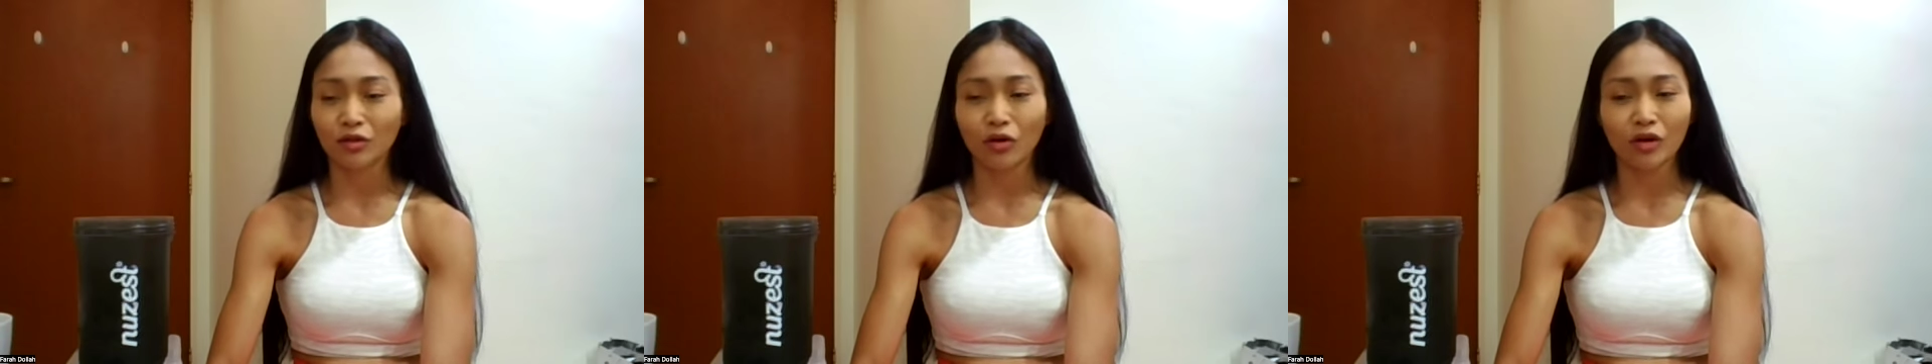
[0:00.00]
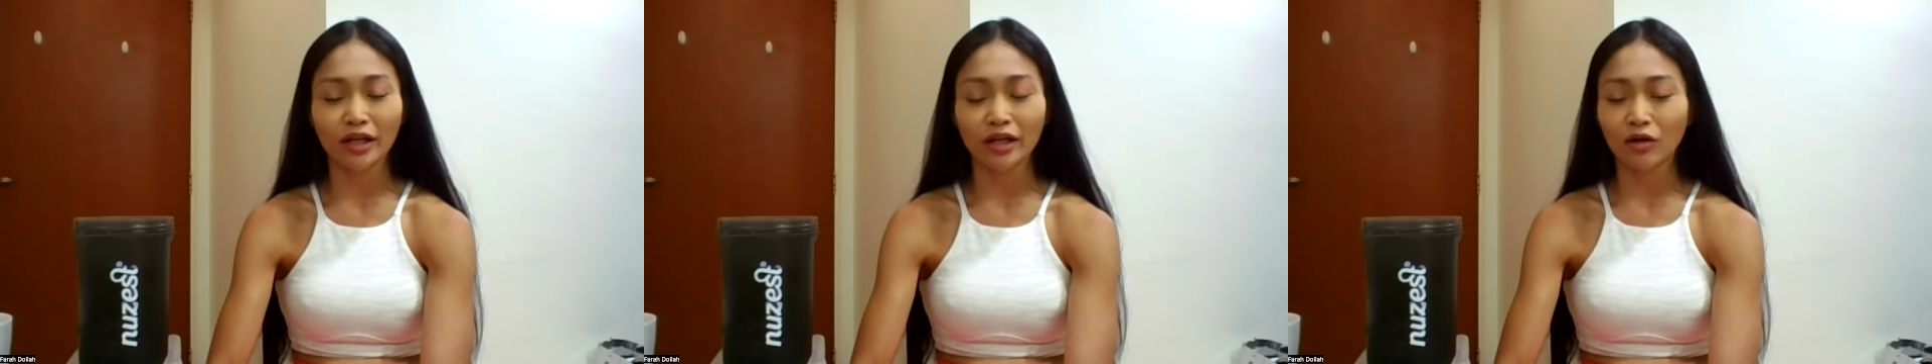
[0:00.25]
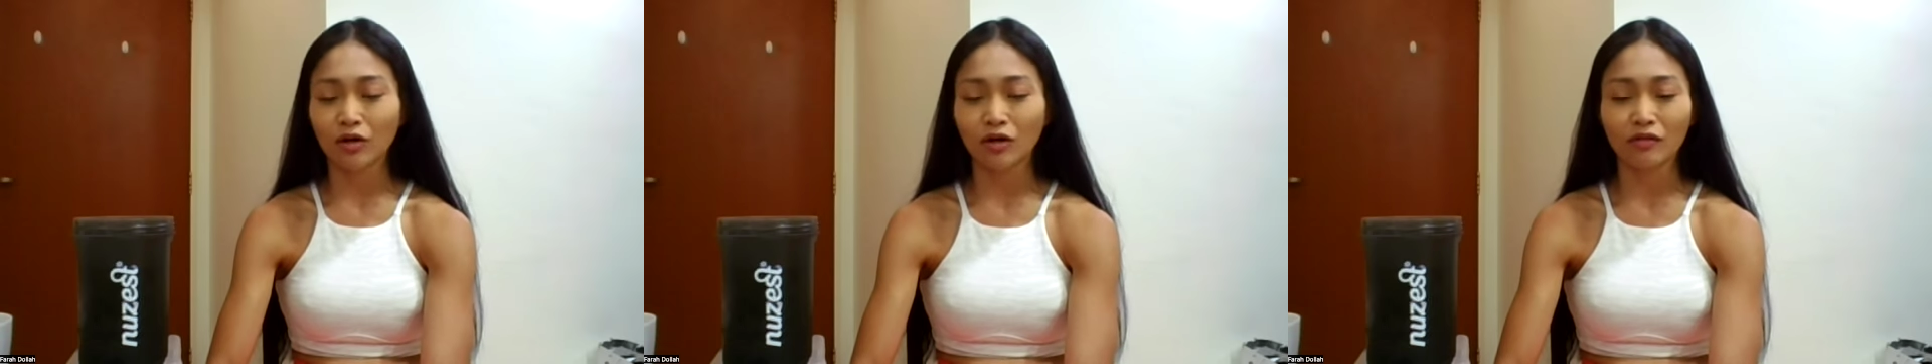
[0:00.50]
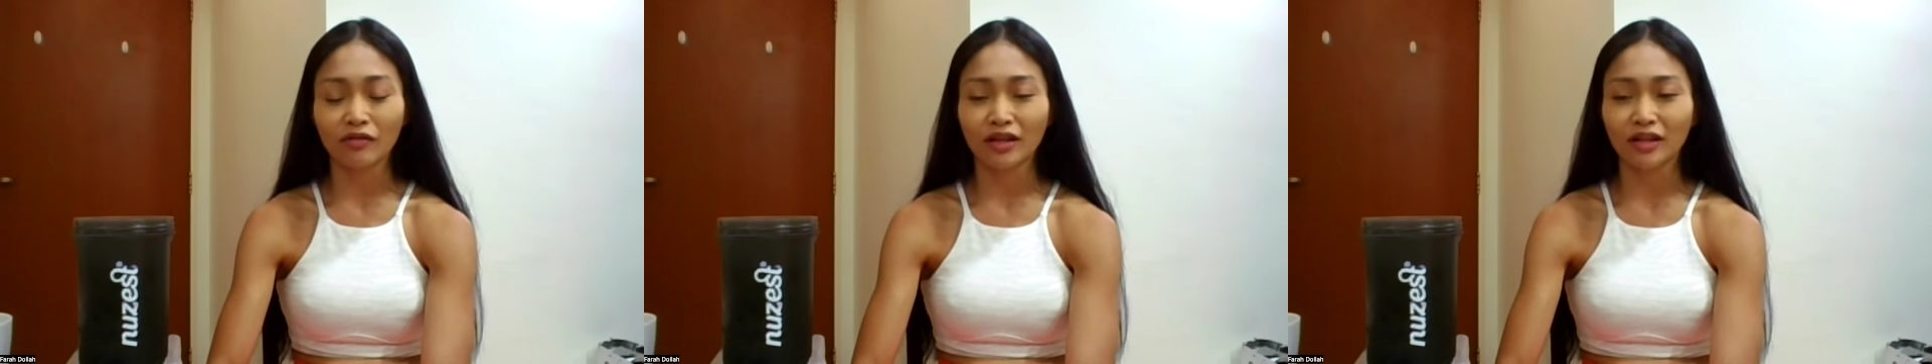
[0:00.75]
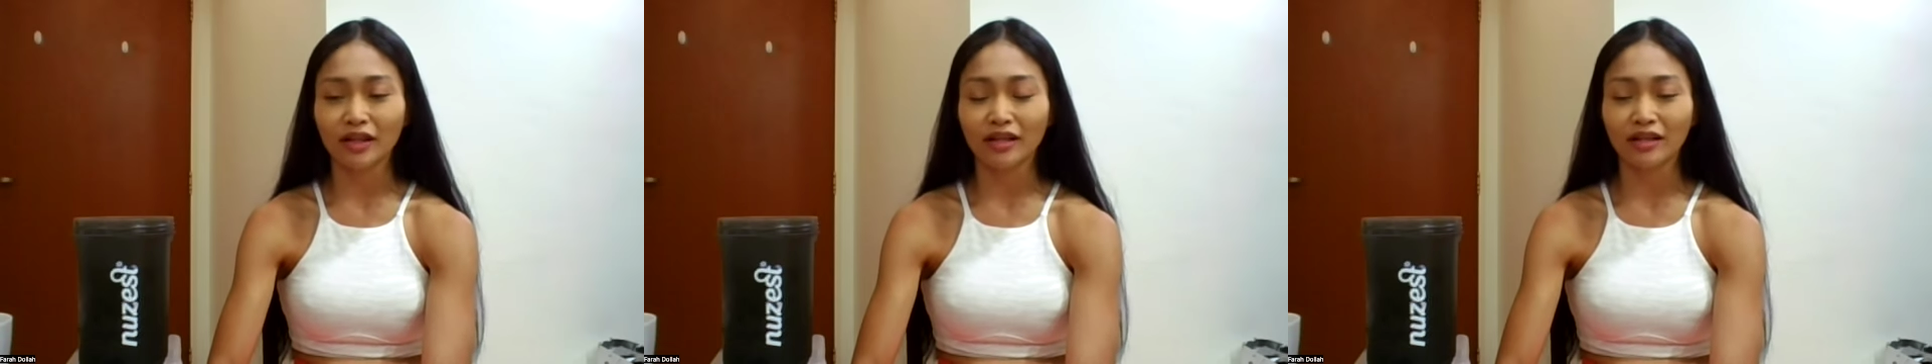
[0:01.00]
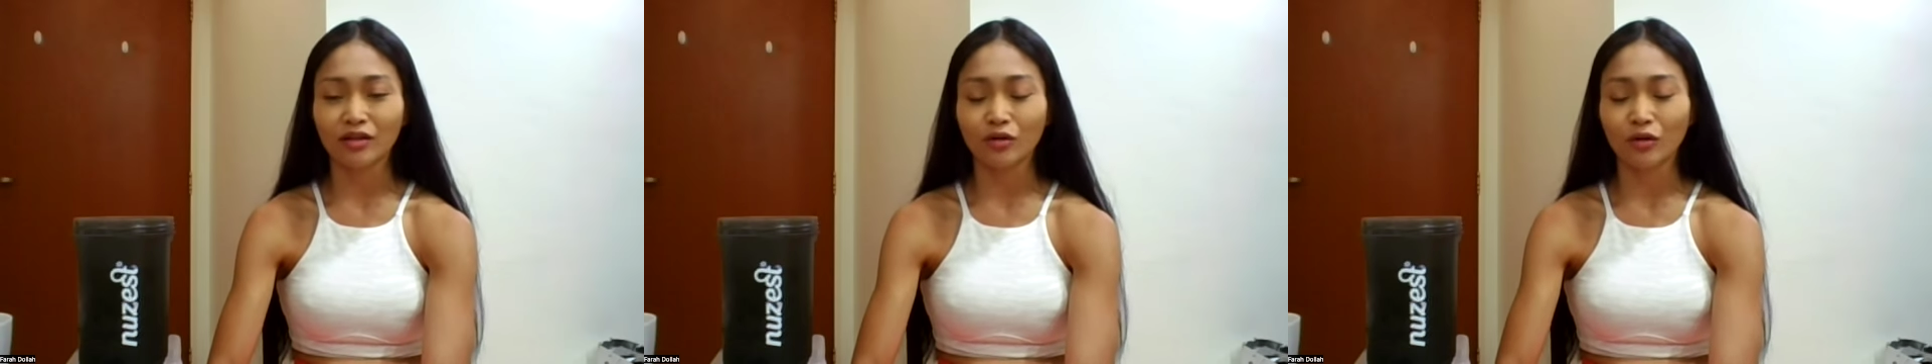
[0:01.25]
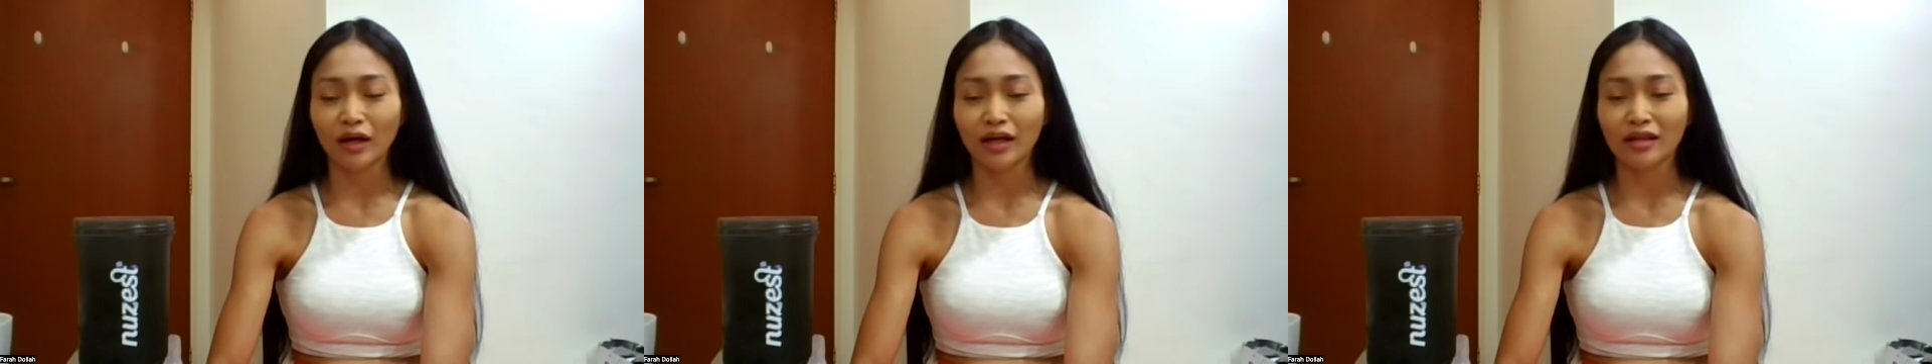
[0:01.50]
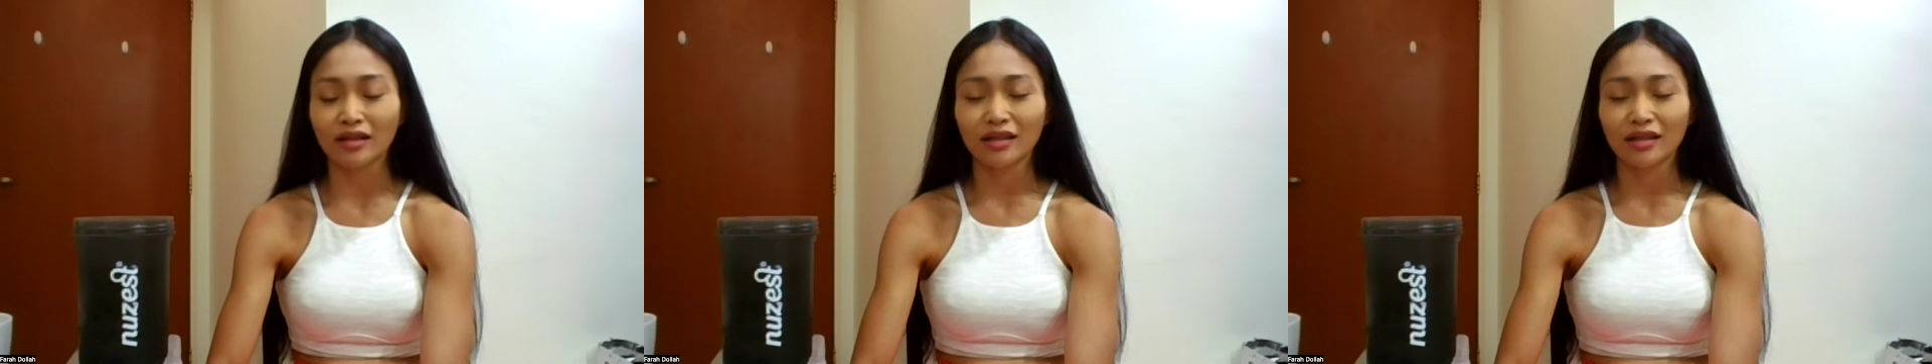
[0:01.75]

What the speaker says: on and off, and then I